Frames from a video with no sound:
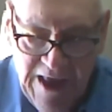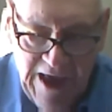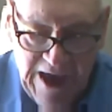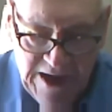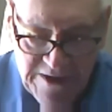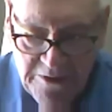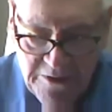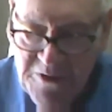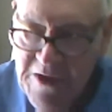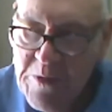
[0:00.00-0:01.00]
And another
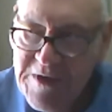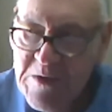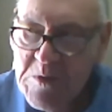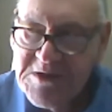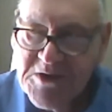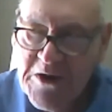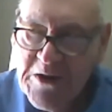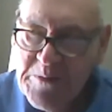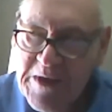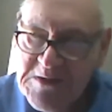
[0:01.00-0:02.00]
thing we did, we
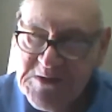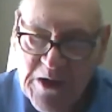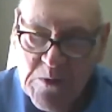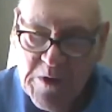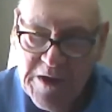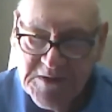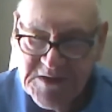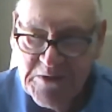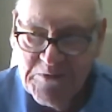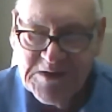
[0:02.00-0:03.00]
started Meals on Wheels.
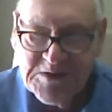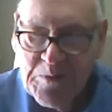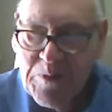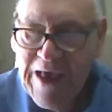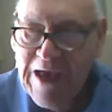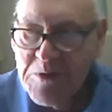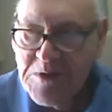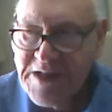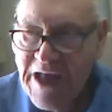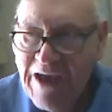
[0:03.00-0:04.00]
The original plan
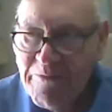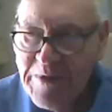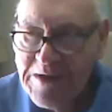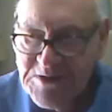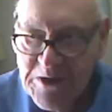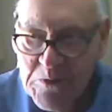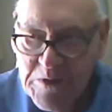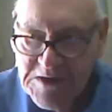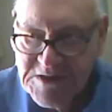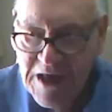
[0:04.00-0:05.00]
was to have Meals on
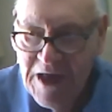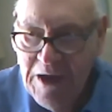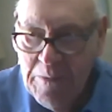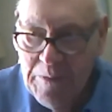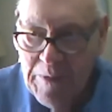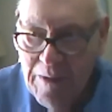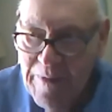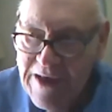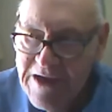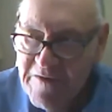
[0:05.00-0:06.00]
Wheels
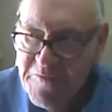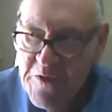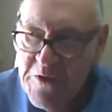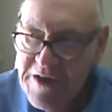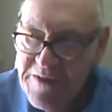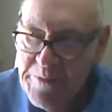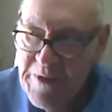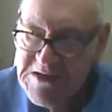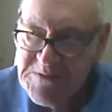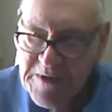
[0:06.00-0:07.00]
make our food in the
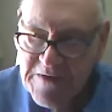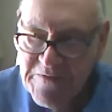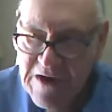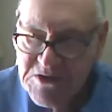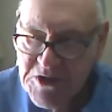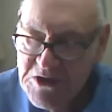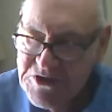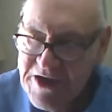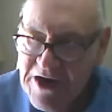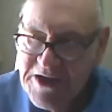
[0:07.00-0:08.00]
basement of our church
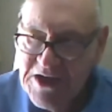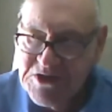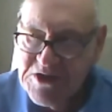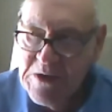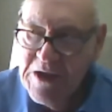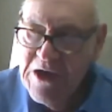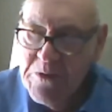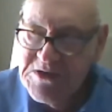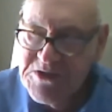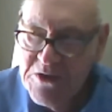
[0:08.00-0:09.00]
and our kitchen.
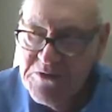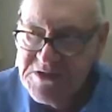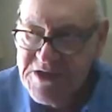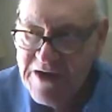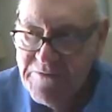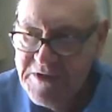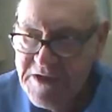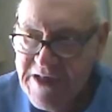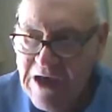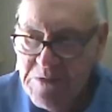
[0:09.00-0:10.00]
We soon discovered
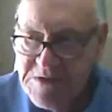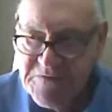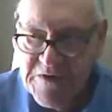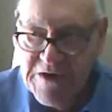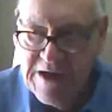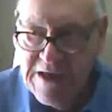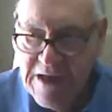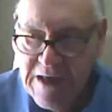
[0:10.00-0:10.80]
that that was very